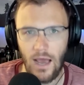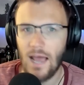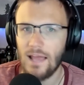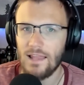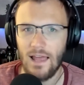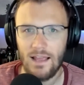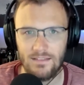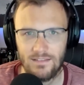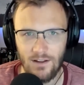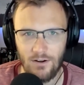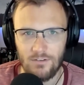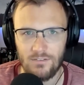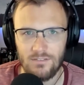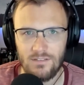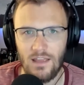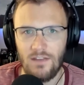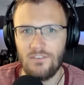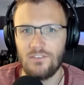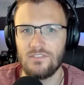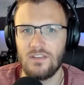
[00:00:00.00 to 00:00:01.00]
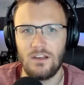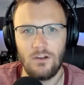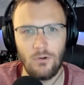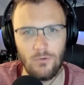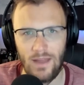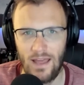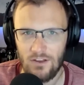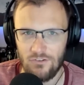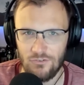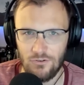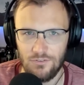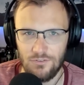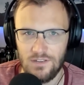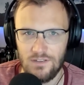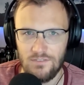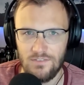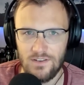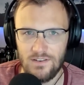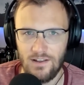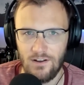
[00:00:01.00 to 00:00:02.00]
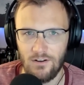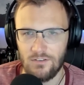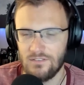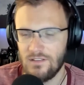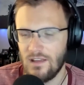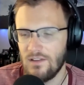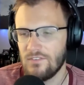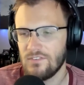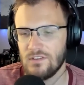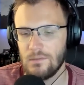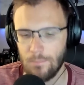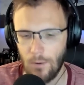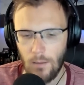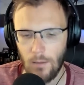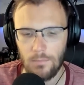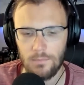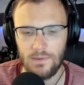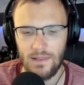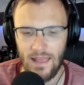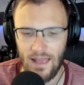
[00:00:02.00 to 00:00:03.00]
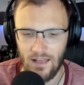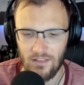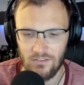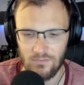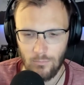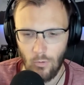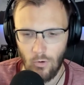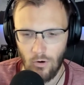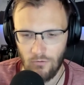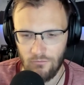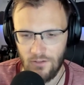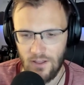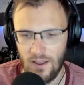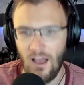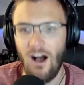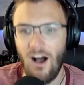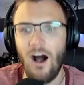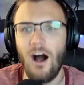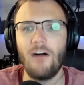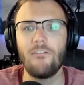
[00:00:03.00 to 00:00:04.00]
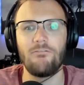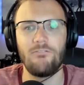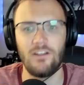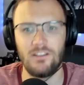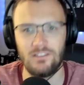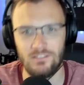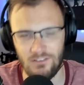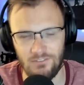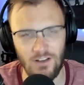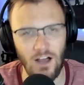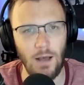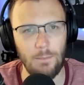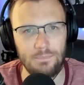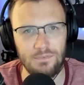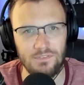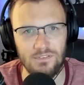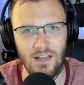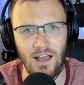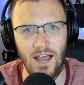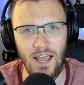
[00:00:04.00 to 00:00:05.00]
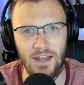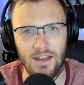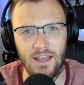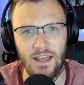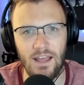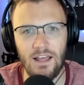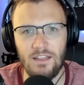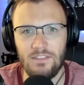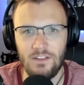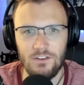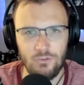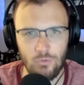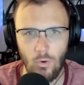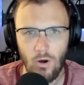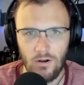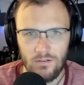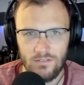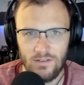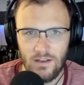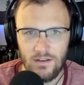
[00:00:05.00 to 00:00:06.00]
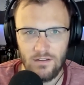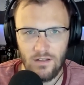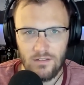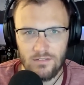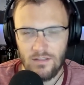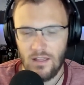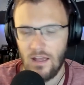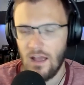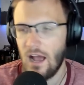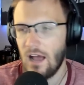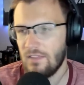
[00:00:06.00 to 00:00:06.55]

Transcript: I like Terence Davis. I know national TV Terence Davis. He probably has more of a offensive upside than Duarte does.